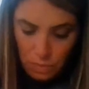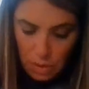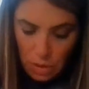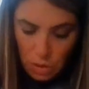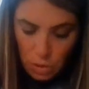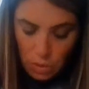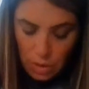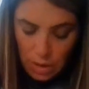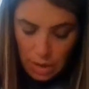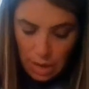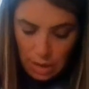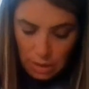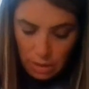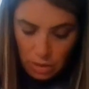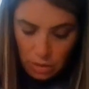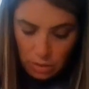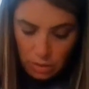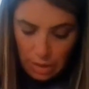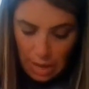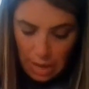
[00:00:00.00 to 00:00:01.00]
you can get a
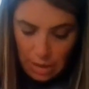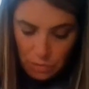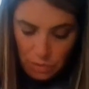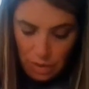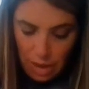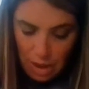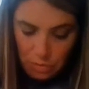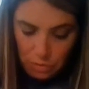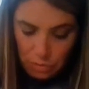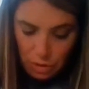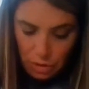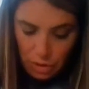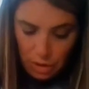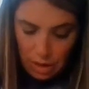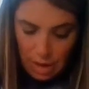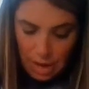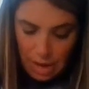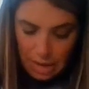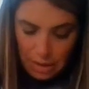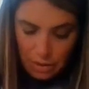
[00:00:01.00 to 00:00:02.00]
little knife after
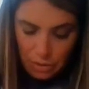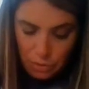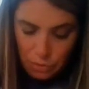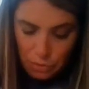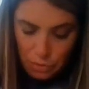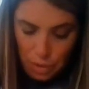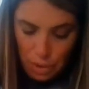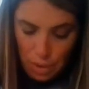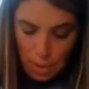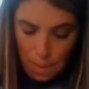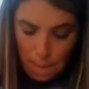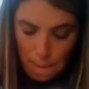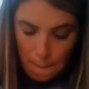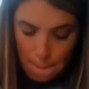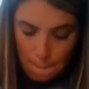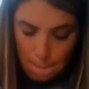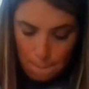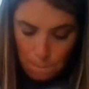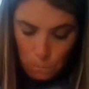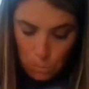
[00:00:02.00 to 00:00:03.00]
and kind of
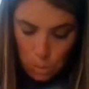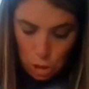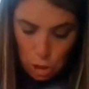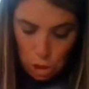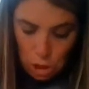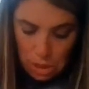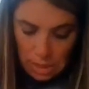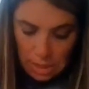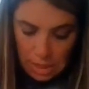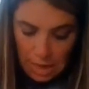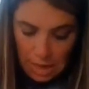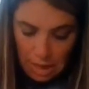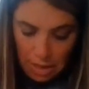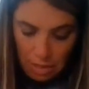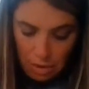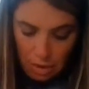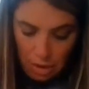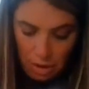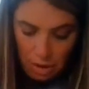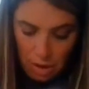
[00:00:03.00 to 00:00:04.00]
mush it
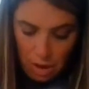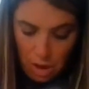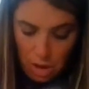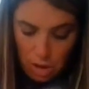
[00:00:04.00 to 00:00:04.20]
together.